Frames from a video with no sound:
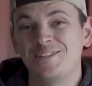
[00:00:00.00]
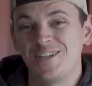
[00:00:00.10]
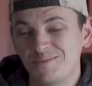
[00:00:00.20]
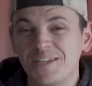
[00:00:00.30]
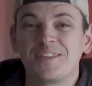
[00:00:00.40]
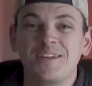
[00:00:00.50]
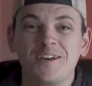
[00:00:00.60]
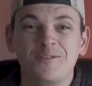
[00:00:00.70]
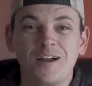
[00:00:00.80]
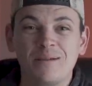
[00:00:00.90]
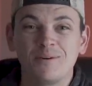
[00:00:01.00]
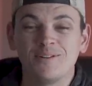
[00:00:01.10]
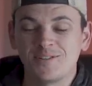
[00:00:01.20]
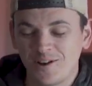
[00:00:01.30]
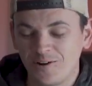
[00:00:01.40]
Seems like the gun
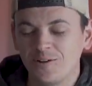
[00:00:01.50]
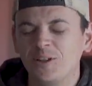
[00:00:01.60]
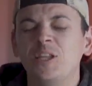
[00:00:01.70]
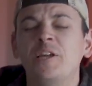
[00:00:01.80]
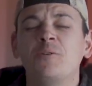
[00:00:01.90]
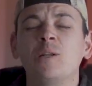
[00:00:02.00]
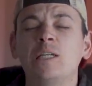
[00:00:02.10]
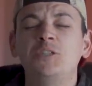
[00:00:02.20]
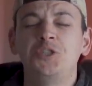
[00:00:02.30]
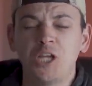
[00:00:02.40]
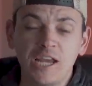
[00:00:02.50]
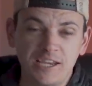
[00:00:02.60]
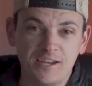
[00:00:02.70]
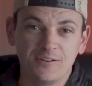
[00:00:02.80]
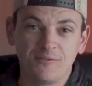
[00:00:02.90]
grabbers are literally
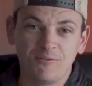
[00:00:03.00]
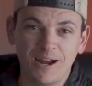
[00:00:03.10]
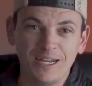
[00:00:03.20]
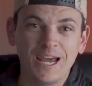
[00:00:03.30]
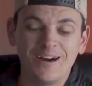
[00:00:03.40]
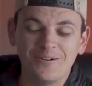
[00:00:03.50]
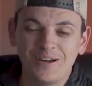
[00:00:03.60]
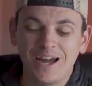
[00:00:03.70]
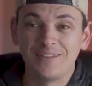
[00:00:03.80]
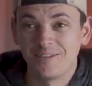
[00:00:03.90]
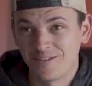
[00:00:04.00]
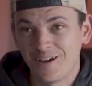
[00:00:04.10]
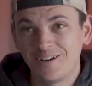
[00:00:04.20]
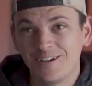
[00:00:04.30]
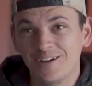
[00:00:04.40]
shaking right now at the
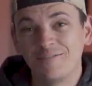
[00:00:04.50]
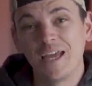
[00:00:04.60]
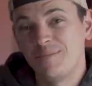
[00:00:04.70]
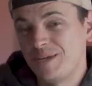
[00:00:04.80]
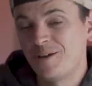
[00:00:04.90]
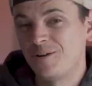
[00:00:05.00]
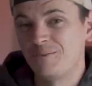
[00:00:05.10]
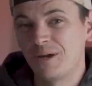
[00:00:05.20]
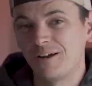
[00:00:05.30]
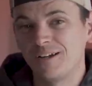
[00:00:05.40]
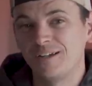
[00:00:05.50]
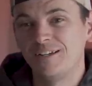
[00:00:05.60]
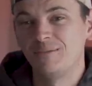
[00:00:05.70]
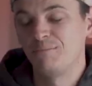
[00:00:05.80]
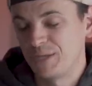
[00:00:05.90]
thought of Amy Coney Barrett
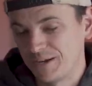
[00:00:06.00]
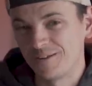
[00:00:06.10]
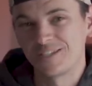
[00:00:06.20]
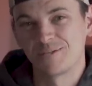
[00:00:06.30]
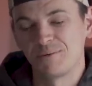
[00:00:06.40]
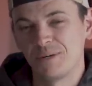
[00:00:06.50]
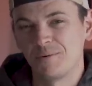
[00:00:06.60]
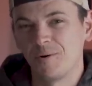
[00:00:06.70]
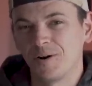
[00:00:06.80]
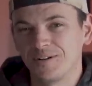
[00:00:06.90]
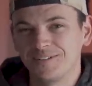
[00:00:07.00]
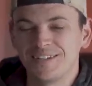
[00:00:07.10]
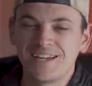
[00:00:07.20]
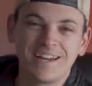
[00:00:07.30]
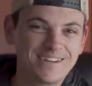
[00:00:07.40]
being on the Supreme Court.
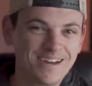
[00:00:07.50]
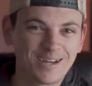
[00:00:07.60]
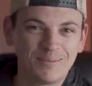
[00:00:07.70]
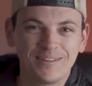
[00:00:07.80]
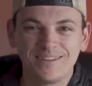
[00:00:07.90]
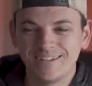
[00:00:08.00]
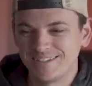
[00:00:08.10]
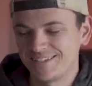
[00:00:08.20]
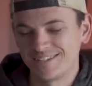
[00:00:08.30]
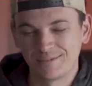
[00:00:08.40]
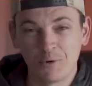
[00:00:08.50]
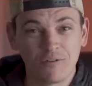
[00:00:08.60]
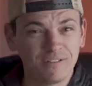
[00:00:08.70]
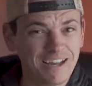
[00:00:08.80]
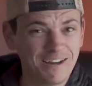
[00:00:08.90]
Let's kind of talk about this. This is more
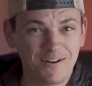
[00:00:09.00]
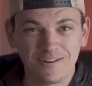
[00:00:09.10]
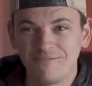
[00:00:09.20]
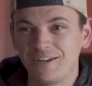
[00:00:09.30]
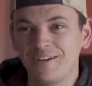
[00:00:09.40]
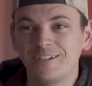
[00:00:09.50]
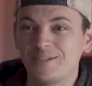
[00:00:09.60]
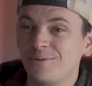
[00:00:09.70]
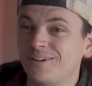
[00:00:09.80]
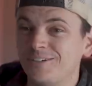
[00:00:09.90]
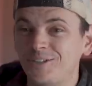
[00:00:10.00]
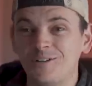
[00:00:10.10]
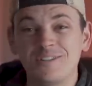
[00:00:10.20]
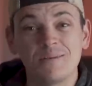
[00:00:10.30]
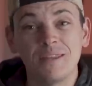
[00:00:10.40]
of a lighthearted video. I just wanted to show
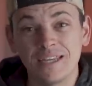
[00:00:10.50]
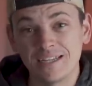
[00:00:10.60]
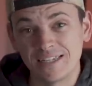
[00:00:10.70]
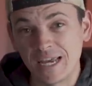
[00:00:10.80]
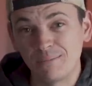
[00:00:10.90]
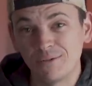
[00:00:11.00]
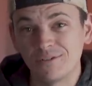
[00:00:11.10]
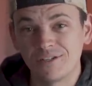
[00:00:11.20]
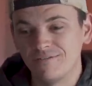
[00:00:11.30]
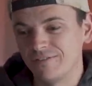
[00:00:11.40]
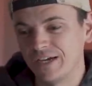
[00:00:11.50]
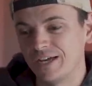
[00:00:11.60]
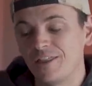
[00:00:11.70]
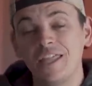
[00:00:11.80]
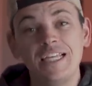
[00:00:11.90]
you some of the examples of
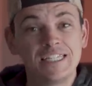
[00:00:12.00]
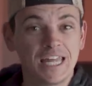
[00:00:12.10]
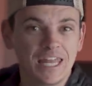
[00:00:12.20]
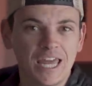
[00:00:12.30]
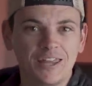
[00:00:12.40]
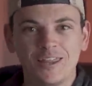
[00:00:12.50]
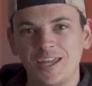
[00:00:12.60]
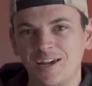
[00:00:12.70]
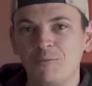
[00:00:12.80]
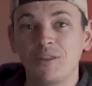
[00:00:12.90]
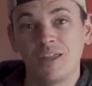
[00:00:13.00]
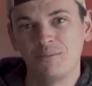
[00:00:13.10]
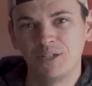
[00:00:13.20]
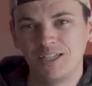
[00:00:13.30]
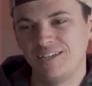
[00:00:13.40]
things that they think, what they
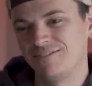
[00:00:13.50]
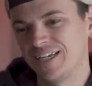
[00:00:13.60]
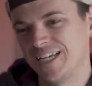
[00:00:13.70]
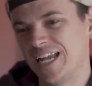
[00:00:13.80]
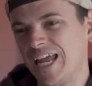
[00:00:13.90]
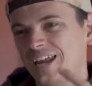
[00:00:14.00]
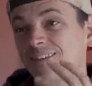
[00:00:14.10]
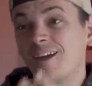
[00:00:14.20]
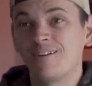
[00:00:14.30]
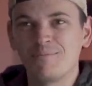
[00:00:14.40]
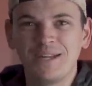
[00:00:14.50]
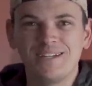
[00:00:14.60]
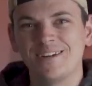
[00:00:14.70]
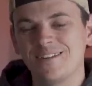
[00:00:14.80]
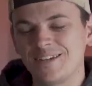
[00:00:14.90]
believe in, and their
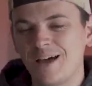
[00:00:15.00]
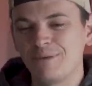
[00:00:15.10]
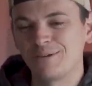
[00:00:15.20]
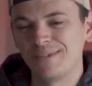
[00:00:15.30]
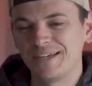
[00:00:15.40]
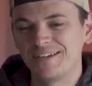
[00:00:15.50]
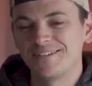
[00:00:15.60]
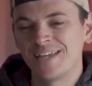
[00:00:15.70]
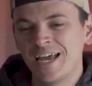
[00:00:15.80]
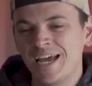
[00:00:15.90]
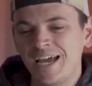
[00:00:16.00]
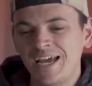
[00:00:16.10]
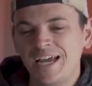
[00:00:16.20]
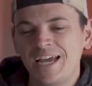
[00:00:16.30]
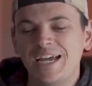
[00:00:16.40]
opinion on the topic, because
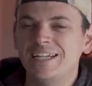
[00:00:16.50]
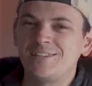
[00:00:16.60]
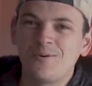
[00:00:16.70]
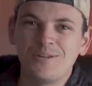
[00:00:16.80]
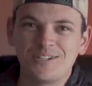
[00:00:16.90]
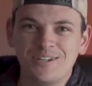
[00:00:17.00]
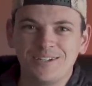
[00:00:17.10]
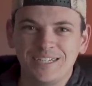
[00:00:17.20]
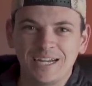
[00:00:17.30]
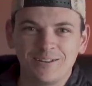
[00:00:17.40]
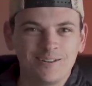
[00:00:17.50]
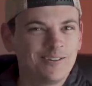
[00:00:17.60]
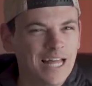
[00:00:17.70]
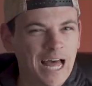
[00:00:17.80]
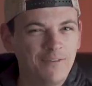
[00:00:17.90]
it's always good to get a
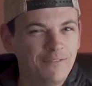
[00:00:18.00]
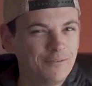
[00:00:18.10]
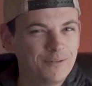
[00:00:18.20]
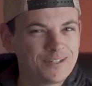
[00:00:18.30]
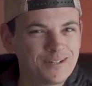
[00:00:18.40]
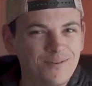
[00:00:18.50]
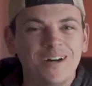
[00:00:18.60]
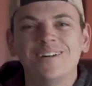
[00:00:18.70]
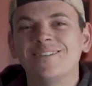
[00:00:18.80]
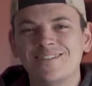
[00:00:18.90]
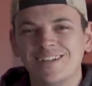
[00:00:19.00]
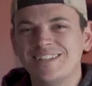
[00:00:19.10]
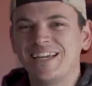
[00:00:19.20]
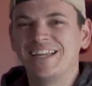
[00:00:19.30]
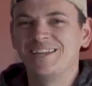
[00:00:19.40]
little laugh every once in a while. So
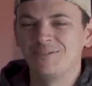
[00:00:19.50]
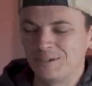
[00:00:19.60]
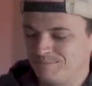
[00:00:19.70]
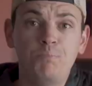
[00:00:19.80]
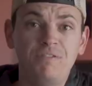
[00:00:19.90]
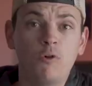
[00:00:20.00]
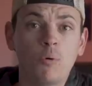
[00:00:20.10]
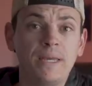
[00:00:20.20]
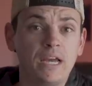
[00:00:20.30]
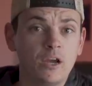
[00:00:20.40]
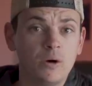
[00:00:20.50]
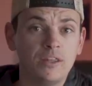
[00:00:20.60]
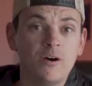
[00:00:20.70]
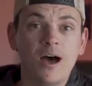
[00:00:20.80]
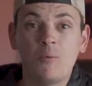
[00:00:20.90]
let's get into it. Before we get going,
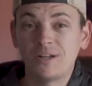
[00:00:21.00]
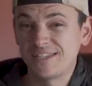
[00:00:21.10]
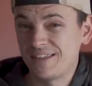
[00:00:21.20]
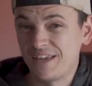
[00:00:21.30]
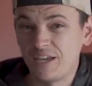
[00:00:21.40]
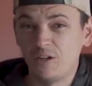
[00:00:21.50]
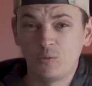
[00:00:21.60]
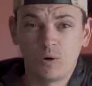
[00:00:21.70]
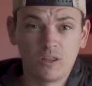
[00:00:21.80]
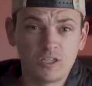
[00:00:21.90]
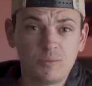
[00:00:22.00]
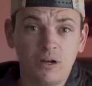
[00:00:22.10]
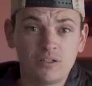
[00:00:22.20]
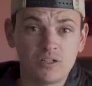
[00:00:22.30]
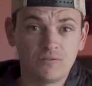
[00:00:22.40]
though, I want to say thank you to one of the
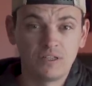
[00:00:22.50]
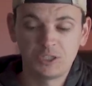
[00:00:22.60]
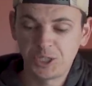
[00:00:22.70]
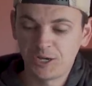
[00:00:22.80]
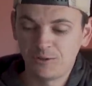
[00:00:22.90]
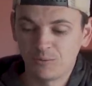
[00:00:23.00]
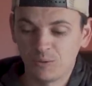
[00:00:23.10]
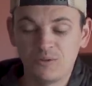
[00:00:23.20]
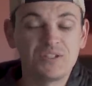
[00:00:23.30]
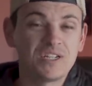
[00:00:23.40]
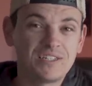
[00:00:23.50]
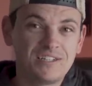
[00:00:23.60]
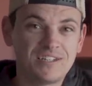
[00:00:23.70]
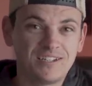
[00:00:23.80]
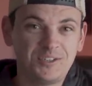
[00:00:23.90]
sponsors of this channel, Route
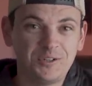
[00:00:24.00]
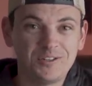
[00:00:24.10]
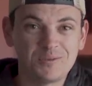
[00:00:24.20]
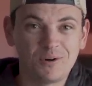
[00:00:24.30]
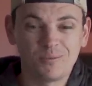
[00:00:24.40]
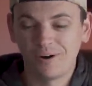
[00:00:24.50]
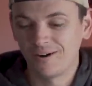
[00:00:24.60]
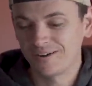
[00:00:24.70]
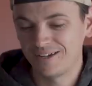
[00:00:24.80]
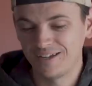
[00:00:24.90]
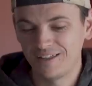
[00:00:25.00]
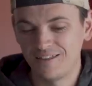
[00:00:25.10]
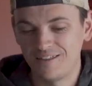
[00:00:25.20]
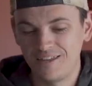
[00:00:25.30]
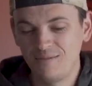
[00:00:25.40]
66 Shooting Sport Park.
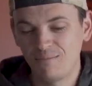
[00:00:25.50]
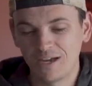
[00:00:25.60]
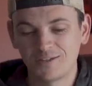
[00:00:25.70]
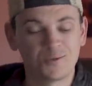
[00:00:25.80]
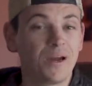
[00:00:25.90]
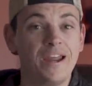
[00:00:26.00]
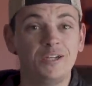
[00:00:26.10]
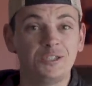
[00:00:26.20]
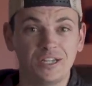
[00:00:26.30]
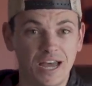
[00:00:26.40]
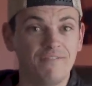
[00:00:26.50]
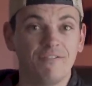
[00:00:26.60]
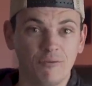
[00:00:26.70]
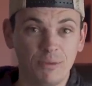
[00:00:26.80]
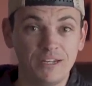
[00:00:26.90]
The best range that I've
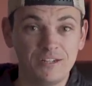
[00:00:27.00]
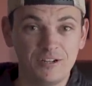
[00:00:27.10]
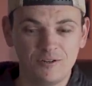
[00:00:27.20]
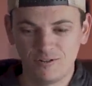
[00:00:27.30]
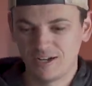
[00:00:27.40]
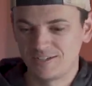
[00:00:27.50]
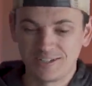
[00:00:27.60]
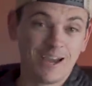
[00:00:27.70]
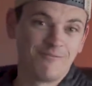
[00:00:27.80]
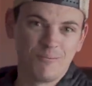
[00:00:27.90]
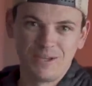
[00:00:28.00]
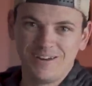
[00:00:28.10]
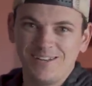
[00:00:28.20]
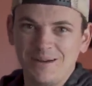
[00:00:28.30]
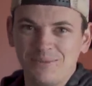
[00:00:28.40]
ever been to, aside from
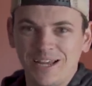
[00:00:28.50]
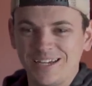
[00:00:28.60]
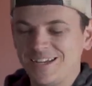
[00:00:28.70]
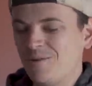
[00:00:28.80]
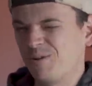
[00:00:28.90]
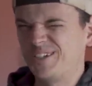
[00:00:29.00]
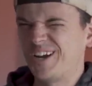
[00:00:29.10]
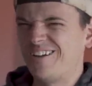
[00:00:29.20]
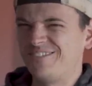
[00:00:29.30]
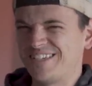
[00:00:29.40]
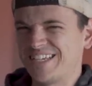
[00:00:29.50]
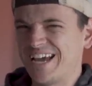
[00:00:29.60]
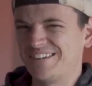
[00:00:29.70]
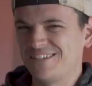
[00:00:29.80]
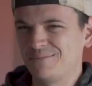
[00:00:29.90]
BLM land, which obviously
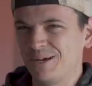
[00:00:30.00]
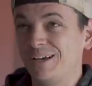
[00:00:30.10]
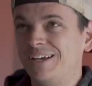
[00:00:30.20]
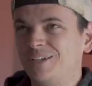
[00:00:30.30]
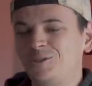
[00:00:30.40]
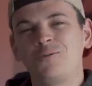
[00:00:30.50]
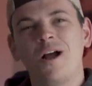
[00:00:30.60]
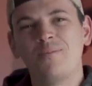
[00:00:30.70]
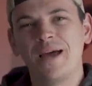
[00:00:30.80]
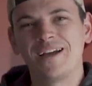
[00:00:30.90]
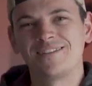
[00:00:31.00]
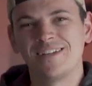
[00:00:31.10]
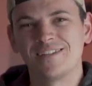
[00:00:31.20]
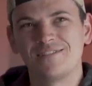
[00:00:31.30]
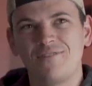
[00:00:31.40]
has some drawbacks
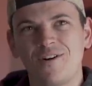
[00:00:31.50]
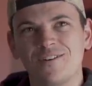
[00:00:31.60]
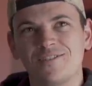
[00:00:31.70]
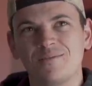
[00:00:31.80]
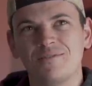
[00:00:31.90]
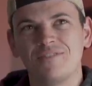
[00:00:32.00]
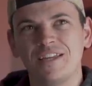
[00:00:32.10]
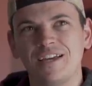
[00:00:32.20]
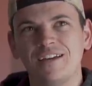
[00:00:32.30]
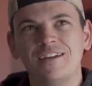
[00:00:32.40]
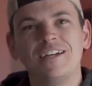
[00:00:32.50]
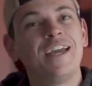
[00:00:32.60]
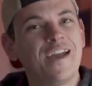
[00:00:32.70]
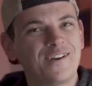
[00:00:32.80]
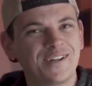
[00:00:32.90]
as far as some of the
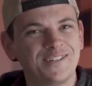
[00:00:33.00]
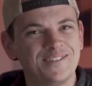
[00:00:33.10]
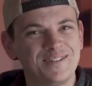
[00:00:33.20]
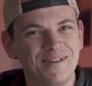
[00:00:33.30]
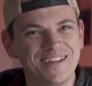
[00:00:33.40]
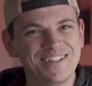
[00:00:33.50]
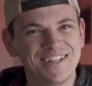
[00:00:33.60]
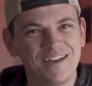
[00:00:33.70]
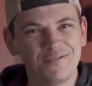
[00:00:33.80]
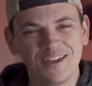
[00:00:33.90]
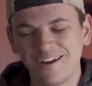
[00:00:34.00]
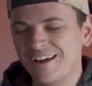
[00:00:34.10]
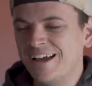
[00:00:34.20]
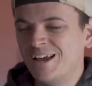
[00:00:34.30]
characters you might see out there.